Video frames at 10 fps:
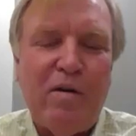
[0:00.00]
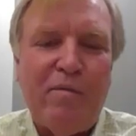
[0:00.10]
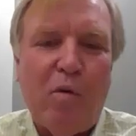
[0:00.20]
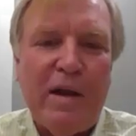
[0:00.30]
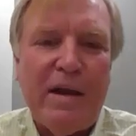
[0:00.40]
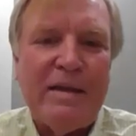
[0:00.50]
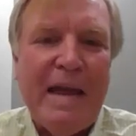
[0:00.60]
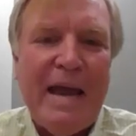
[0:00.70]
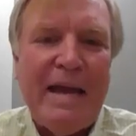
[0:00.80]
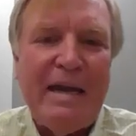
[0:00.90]
afford to get
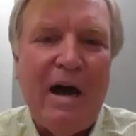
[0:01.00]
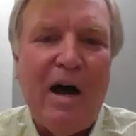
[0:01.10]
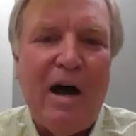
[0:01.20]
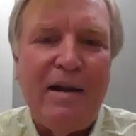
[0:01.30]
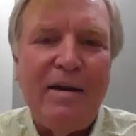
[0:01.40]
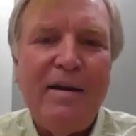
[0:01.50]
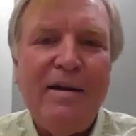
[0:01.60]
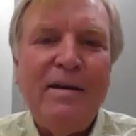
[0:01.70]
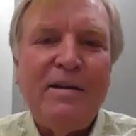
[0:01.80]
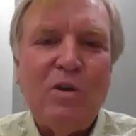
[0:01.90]
that done.
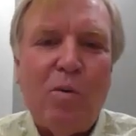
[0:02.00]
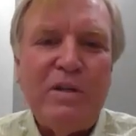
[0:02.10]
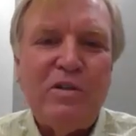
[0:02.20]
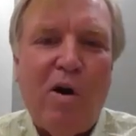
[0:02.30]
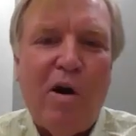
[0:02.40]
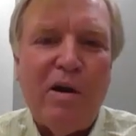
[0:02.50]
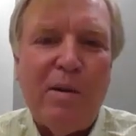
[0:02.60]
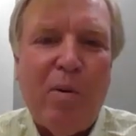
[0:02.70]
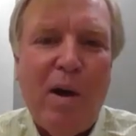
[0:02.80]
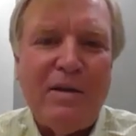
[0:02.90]
So we started a
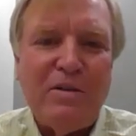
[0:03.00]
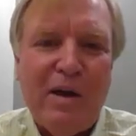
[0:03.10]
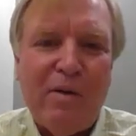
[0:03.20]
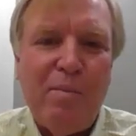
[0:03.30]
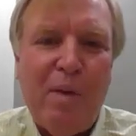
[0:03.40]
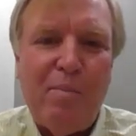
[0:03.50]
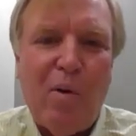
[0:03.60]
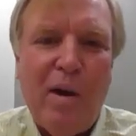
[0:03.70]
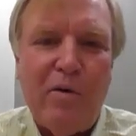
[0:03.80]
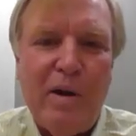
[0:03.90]
project with my
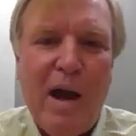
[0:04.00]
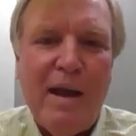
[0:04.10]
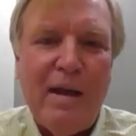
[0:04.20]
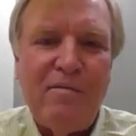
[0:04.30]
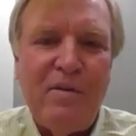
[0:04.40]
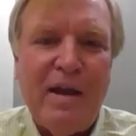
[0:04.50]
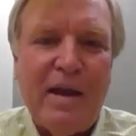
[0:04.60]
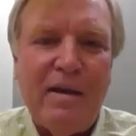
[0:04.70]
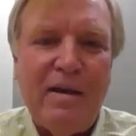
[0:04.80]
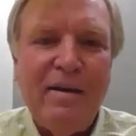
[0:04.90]
brother and I of
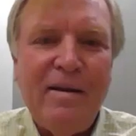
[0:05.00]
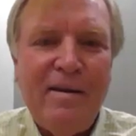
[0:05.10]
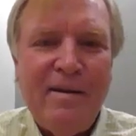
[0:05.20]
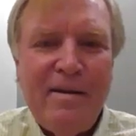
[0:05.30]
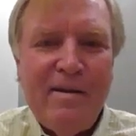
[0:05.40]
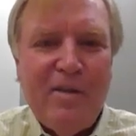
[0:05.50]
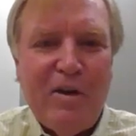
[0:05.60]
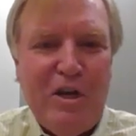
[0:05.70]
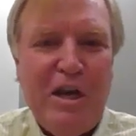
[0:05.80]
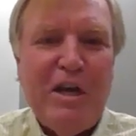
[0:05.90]
digging the
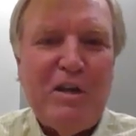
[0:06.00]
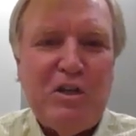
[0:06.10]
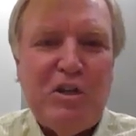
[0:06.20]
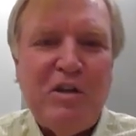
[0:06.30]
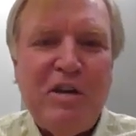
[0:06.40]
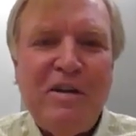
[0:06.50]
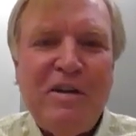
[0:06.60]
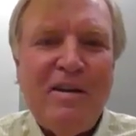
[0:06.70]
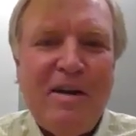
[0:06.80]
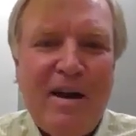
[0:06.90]
ditch.
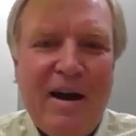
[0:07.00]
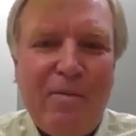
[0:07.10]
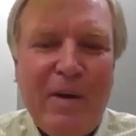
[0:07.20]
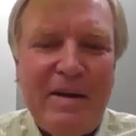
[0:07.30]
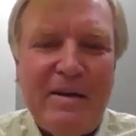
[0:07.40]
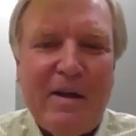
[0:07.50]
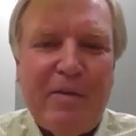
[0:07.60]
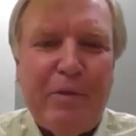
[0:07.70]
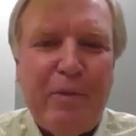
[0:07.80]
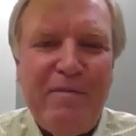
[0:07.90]
We had to
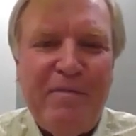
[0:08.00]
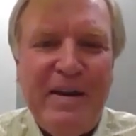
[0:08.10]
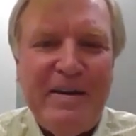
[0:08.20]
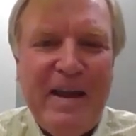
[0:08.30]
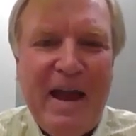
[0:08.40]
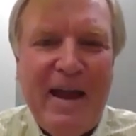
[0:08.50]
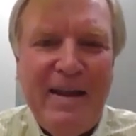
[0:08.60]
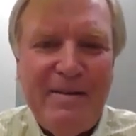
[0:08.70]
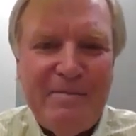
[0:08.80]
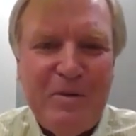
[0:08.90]
dig 3 feet a
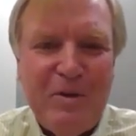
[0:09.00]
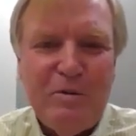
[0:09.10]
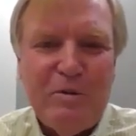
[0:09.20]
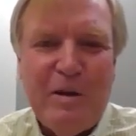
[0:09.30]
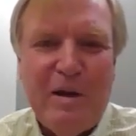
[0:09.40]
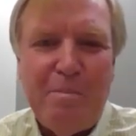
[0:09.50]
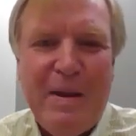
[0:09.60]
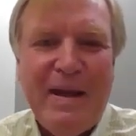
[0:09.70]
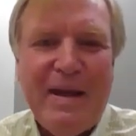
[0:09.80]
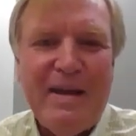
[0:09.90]
day using a
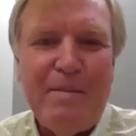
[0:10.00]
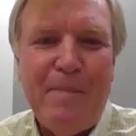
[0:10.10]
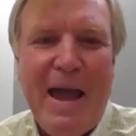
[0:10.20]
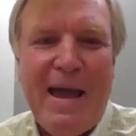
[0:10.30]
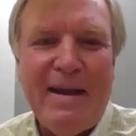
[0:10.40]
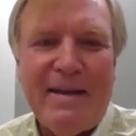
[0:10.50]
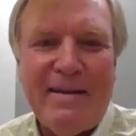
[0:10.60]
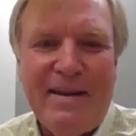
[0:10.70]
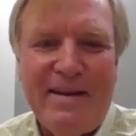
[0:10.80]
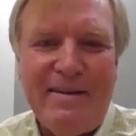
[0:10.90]
pick and a mattock
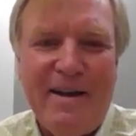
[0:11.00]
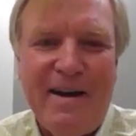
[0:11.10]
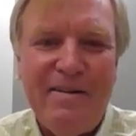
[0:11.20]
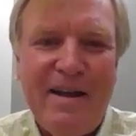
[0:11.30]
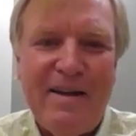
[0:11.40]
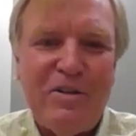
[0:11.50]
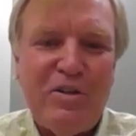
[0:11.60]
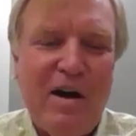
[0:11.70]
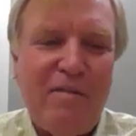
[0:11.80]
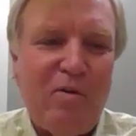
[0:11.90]
and a
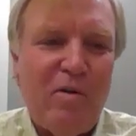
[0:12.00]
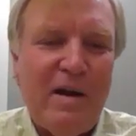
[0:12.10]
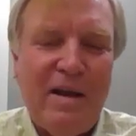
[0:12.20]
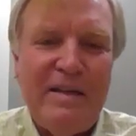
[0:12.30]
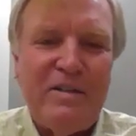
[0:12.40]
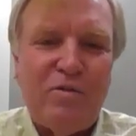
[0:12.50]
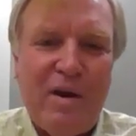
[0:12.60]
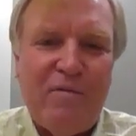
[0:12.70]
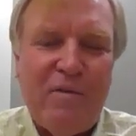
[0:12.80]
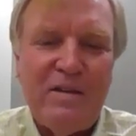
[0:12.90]
shovel, at least
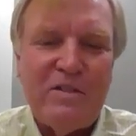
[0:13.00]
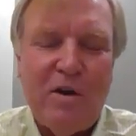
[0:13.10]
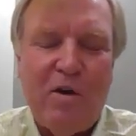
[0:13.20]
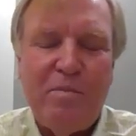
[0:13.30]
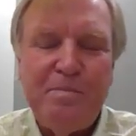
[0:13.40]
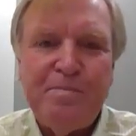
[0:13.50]
3 feet. So